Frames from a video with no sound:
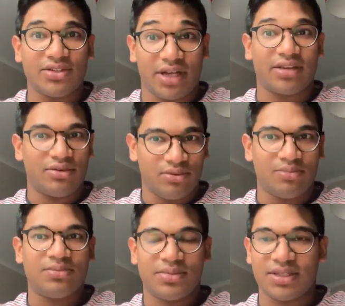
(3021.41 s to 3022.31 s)
like oh,
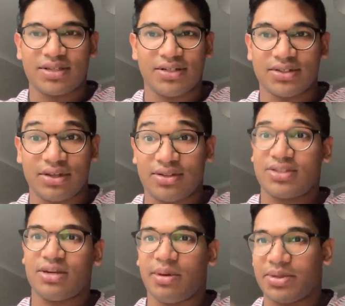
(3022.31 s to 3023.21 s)
this guy
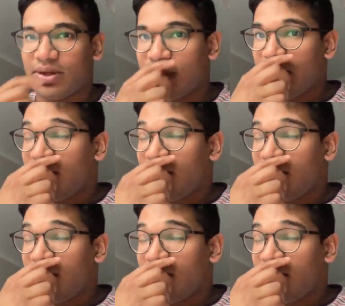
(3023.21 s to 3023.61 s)
might be good.